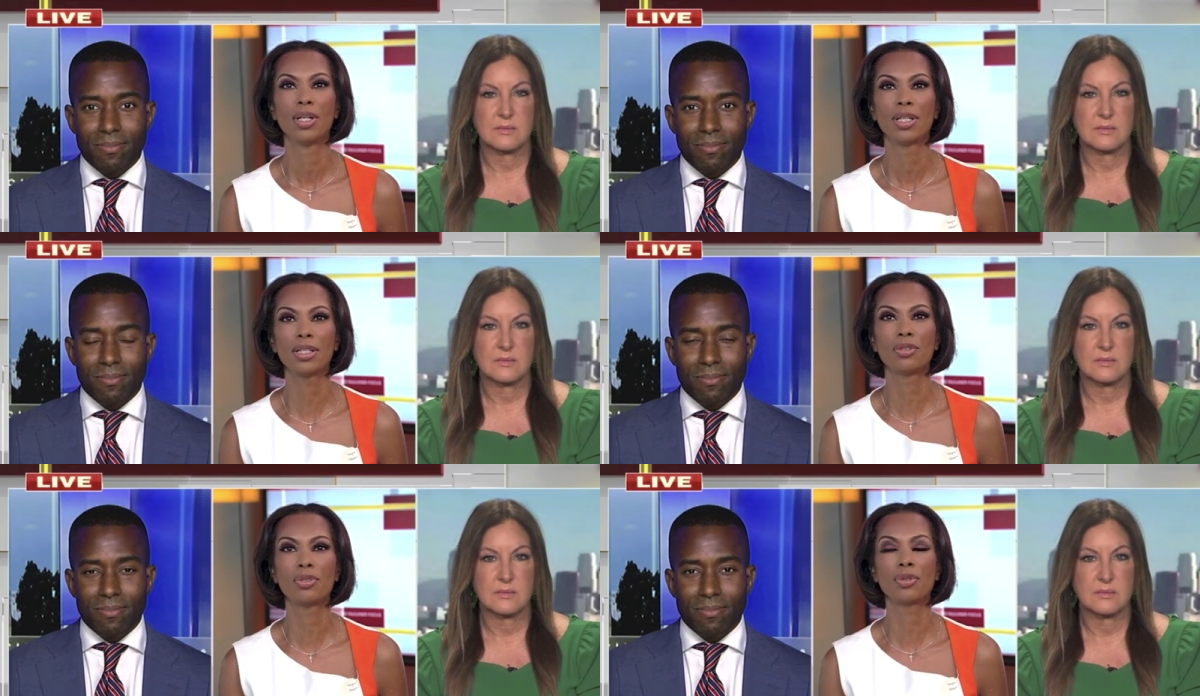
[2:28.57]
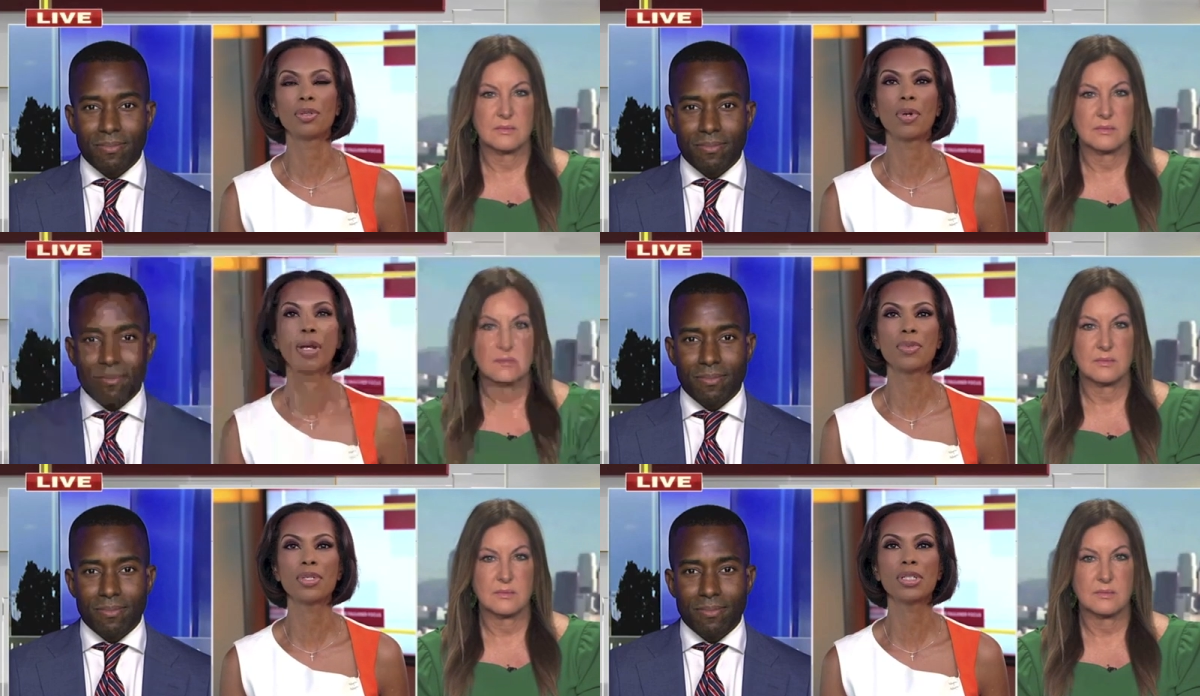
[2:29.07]
Speaker 1: you know, during
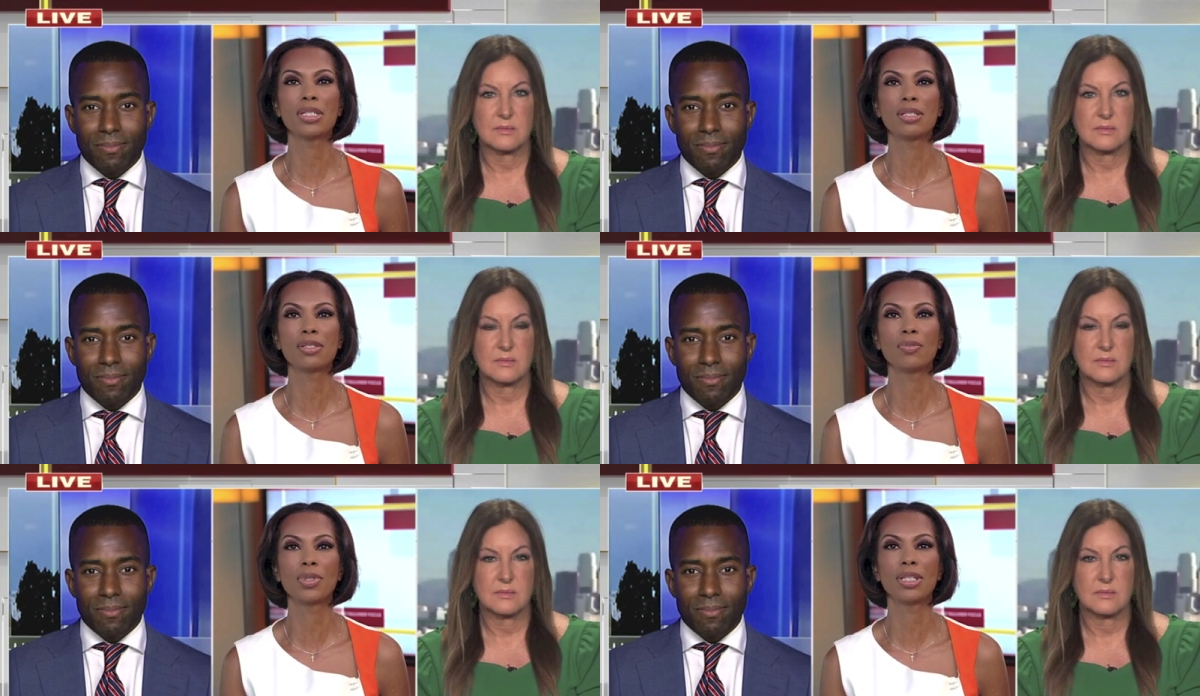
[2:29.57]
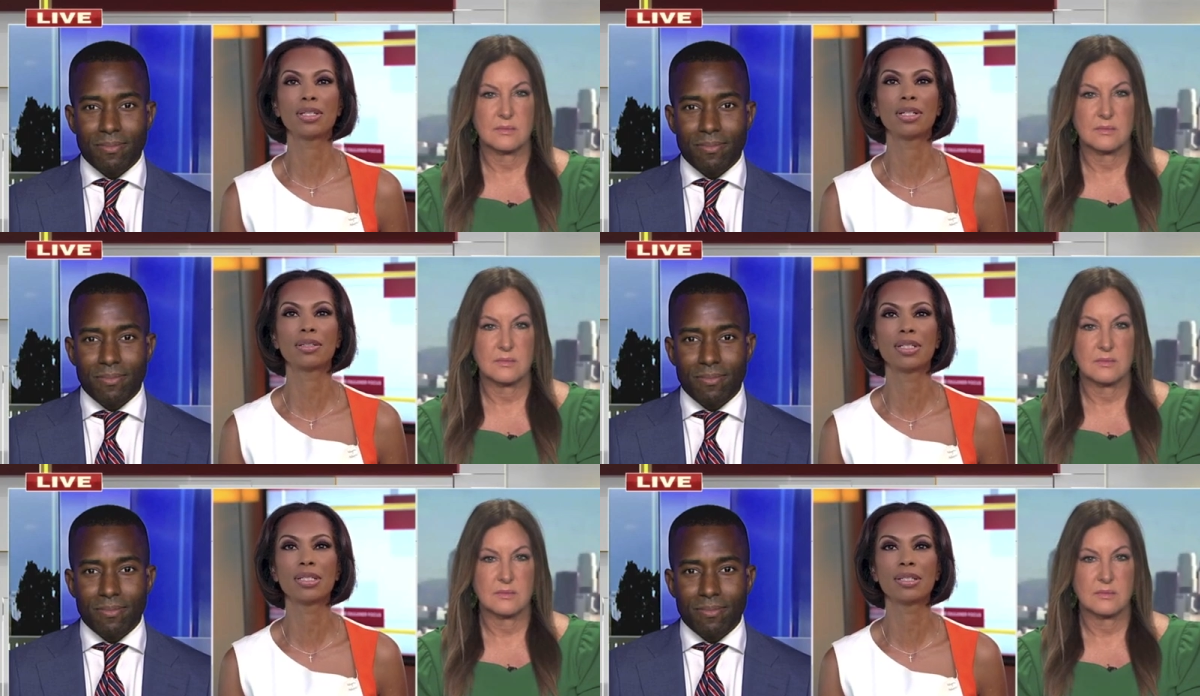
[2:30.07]
primary season? What do you
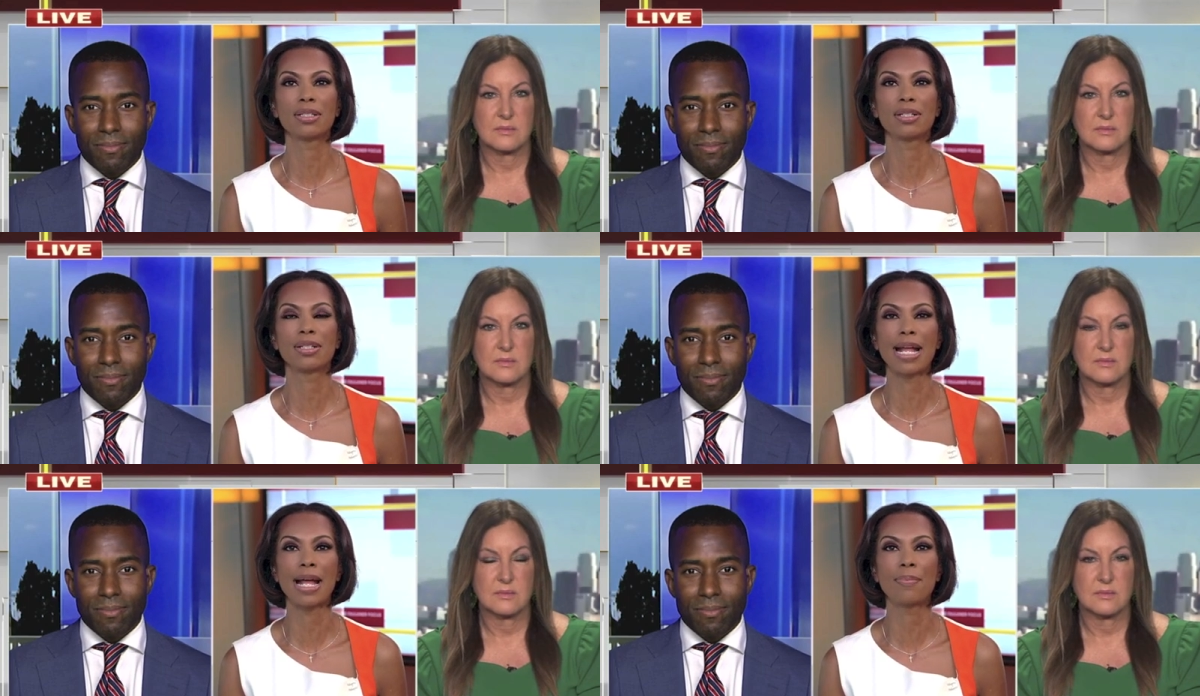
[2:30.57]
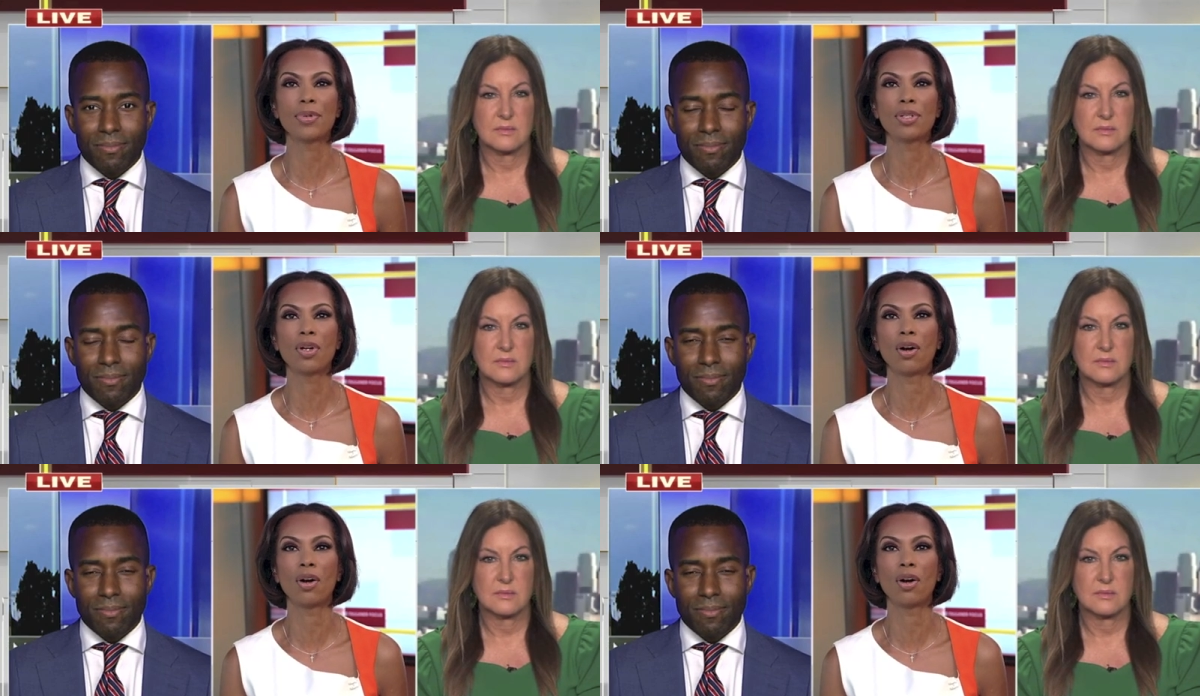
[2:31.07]
think, Leslie? Could it happen?